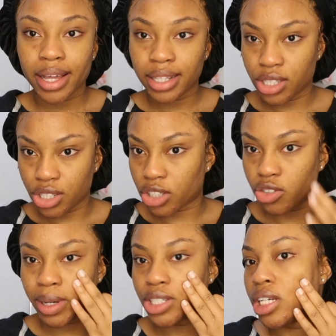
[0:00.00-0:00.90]
This is just
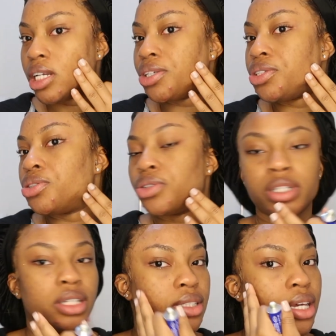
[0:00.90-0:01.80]
for my chin. I do not
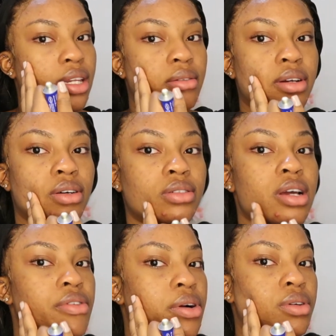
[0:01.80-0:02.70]
need this anywhere else.
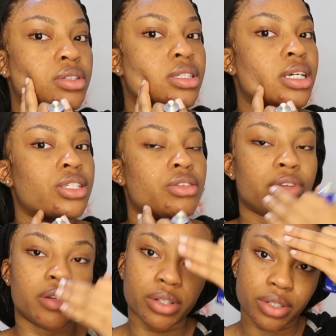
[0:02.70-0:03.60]
Everywhere else is actually
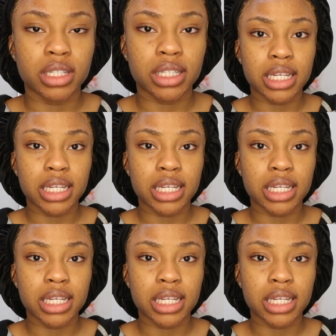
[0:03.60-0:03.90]
really good.